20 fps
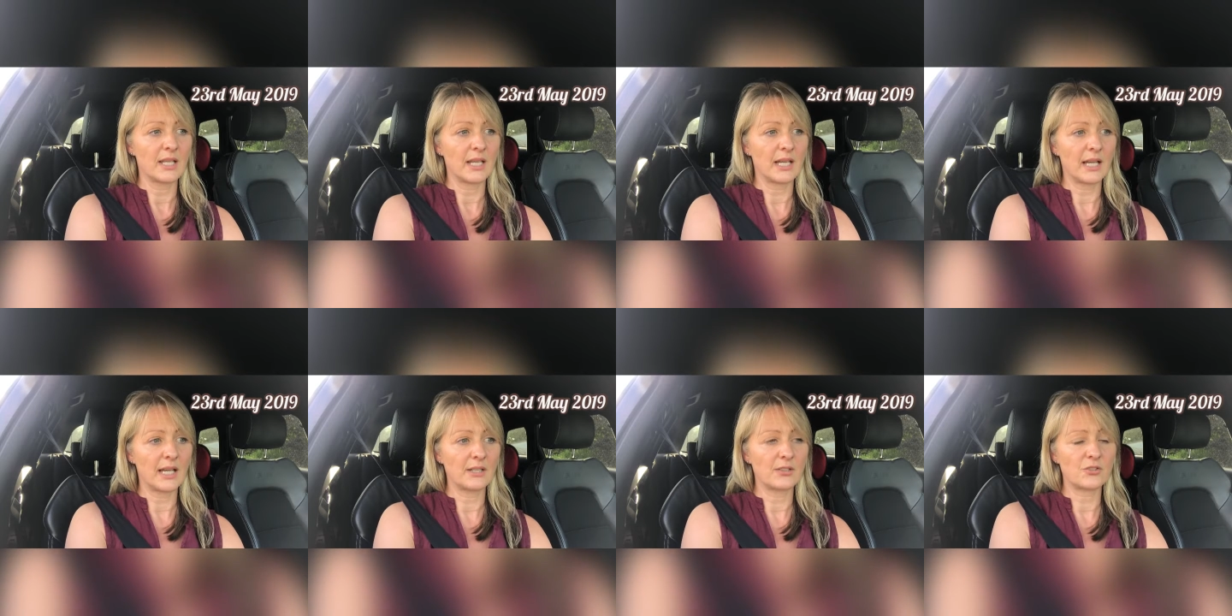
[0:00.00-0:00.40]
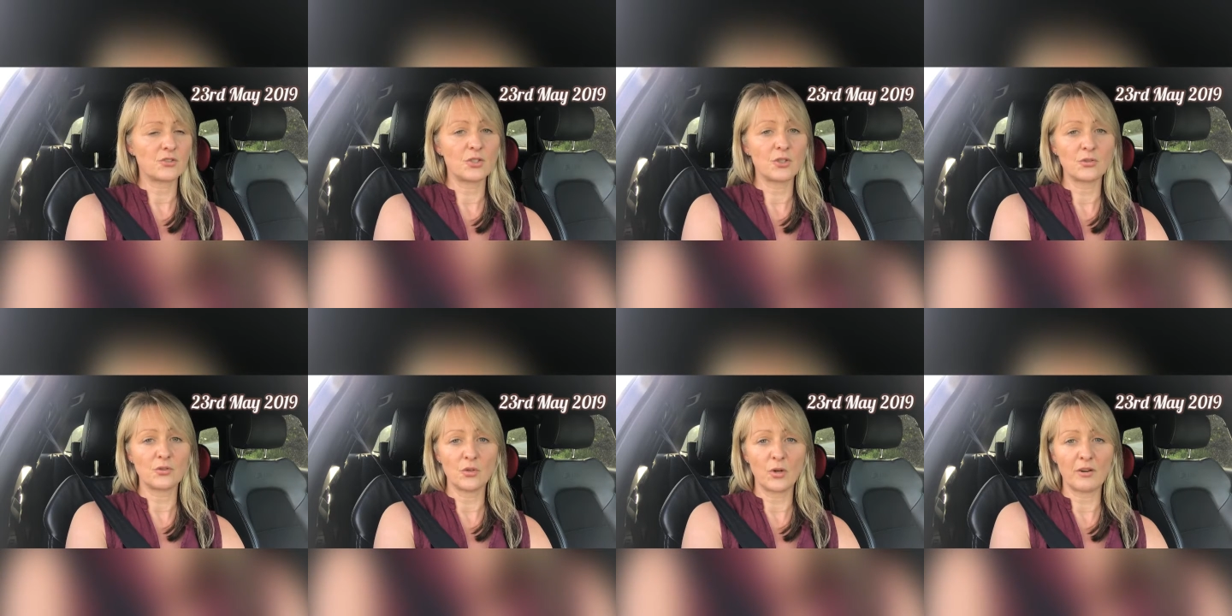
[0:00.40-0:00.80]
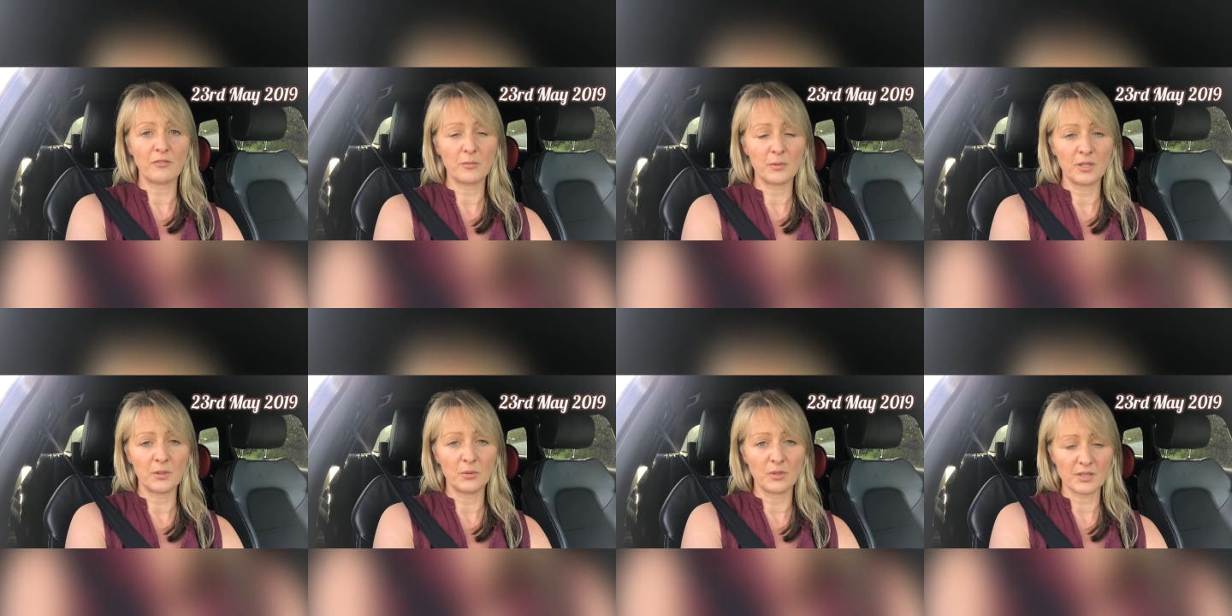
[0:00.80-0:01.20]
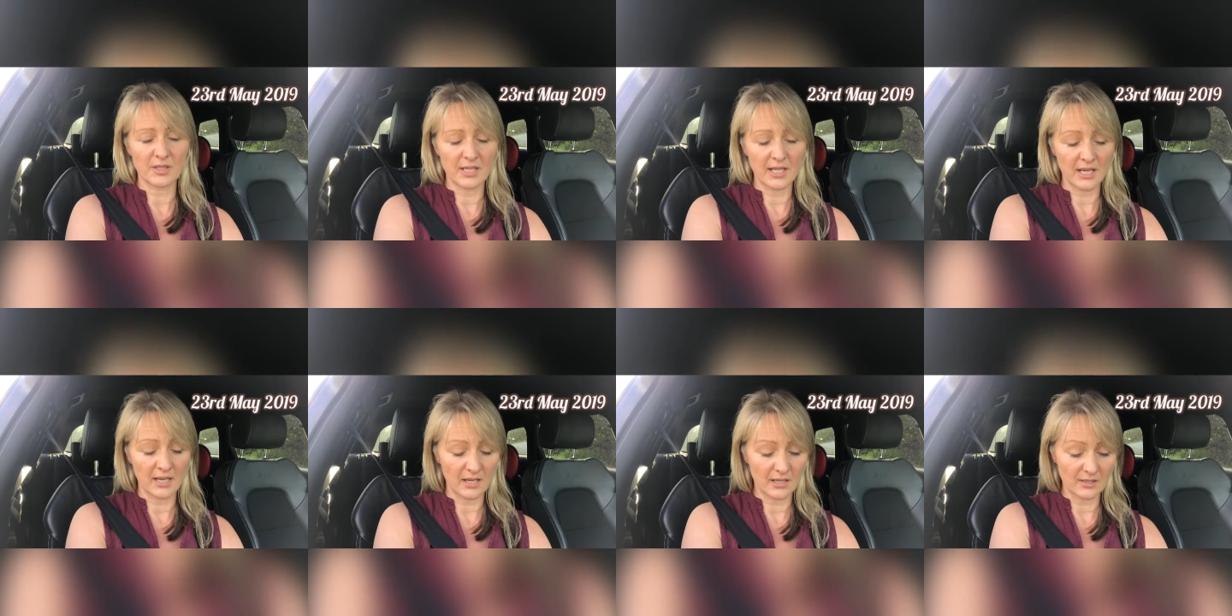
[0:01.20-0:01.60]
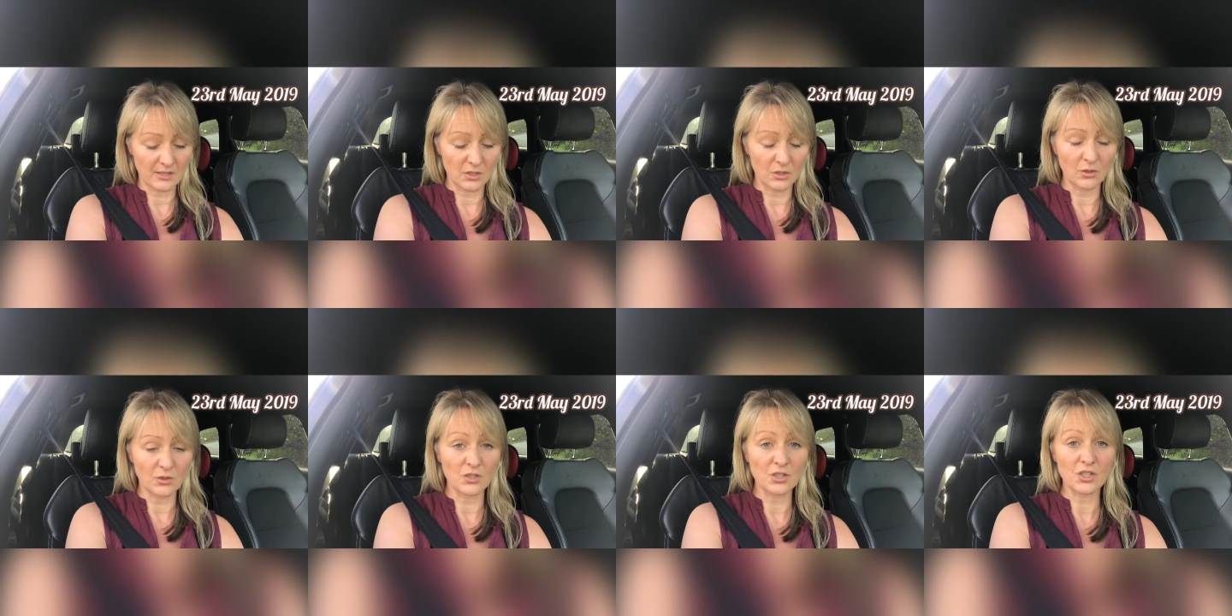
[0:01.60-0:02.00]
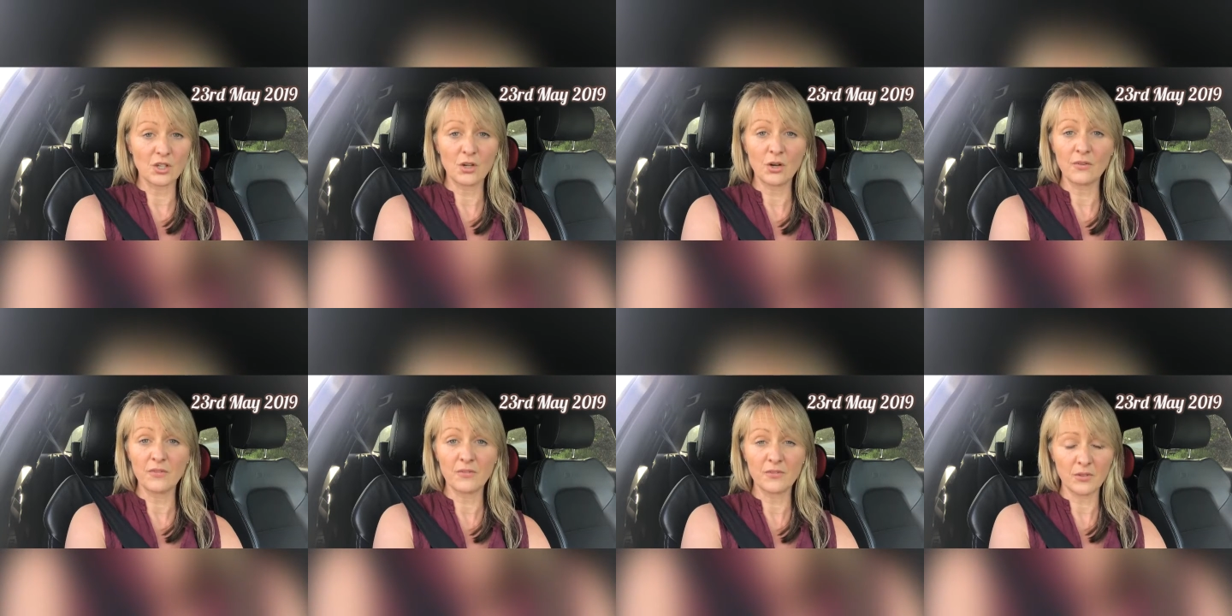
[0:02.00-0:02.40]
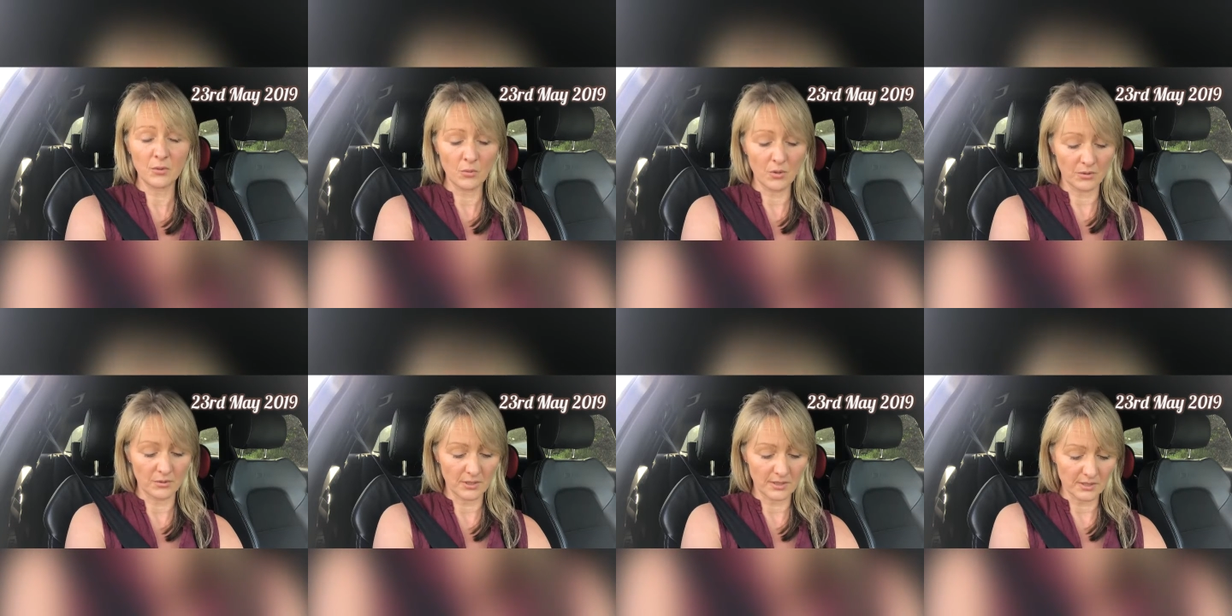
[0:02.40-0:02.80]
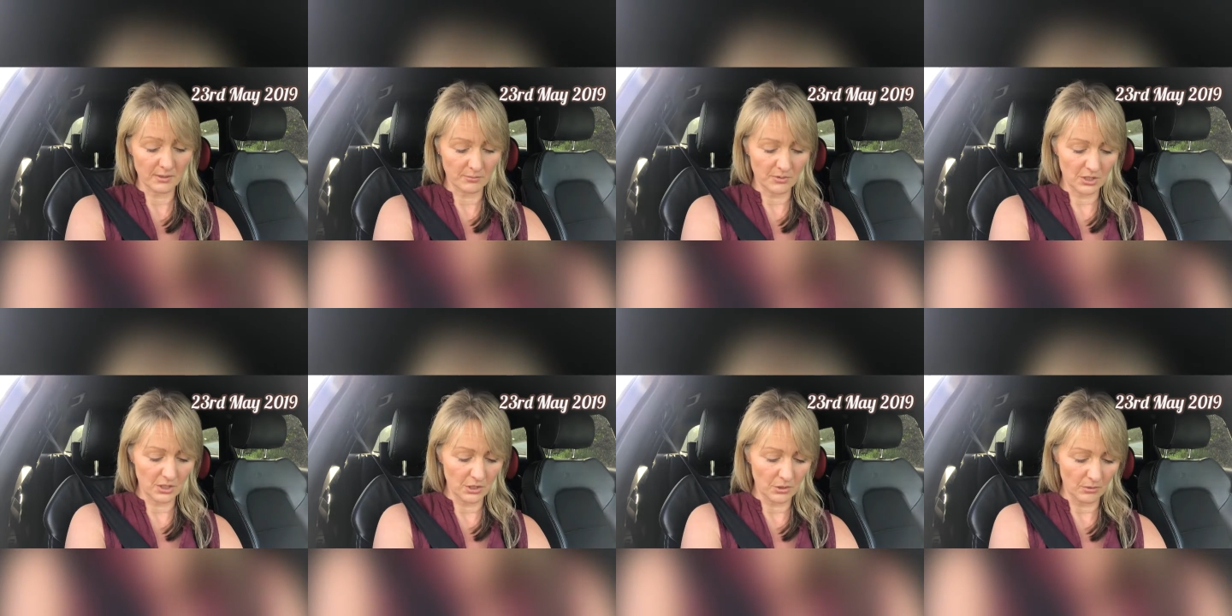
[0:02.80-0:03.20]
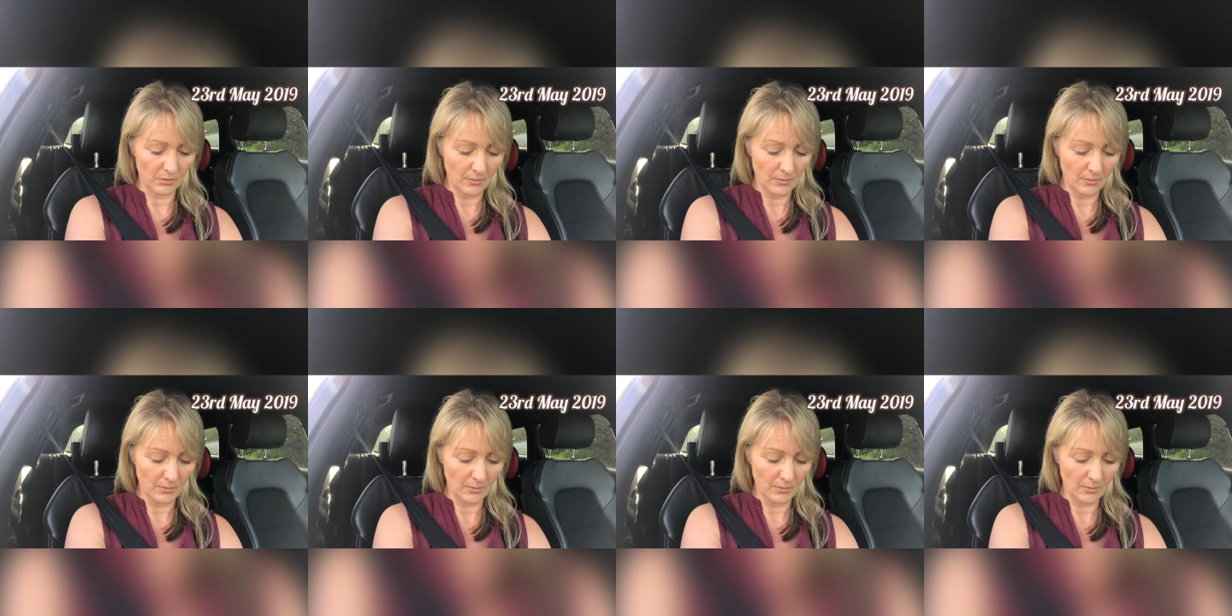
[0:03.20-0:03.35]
and truth not everybody wants to hear, so you can turn off if you want, it's up to you.